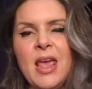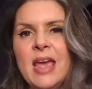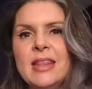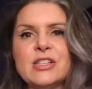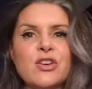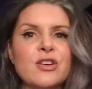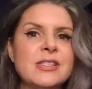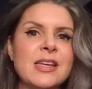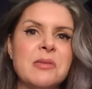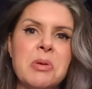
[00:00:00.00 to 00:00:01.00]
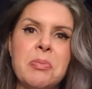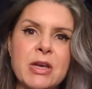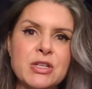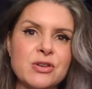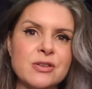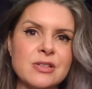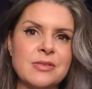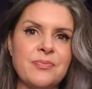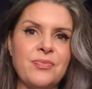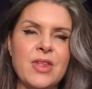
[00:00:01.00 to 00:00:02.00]
and they started sending me
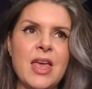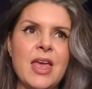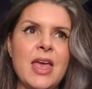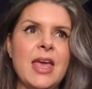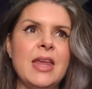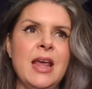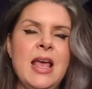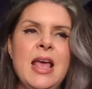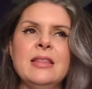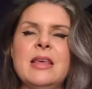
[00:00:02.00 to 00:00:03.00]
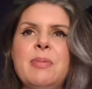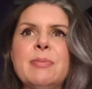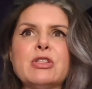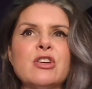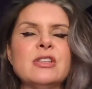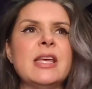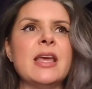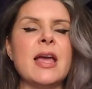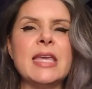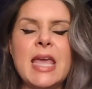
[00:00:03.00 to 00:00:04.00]
pictures. And then people started
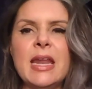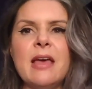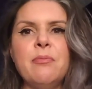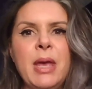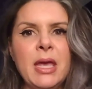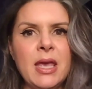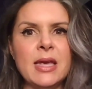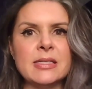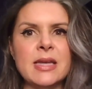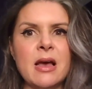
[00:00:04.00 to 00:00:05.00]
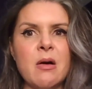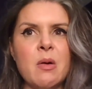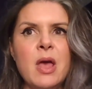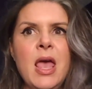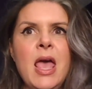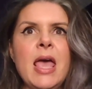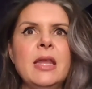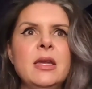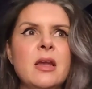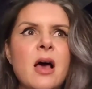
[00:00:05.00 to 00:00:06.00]
saying, I can't have pancakes now
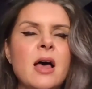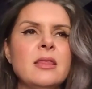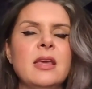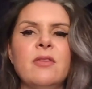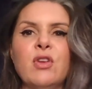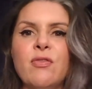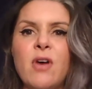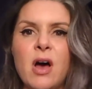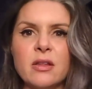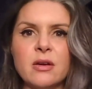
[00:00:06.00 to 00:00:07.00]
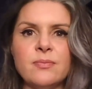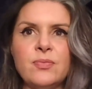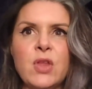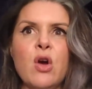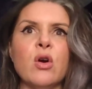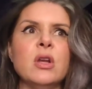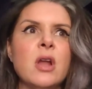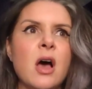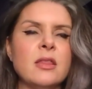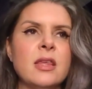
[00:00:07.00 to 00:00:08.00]
and not think of your father, or
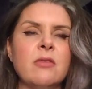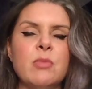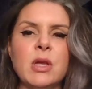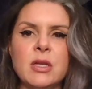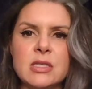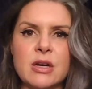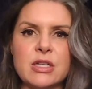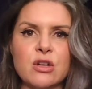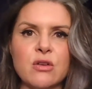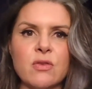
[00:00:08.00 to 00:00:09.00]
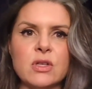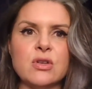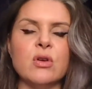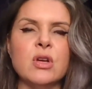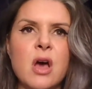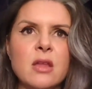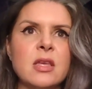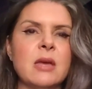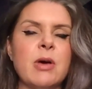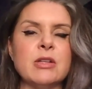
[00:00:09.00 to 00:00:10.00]
not think of military service, or not
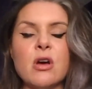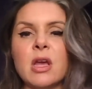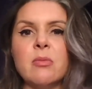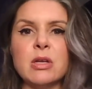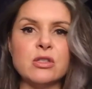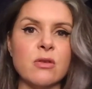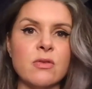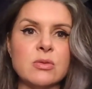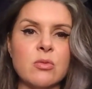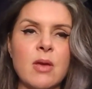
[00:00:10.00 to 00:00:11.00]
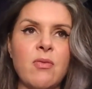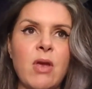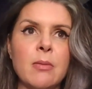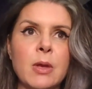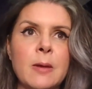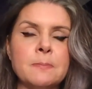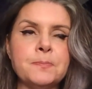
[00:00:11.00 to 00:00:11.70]
think about talking about service with my family.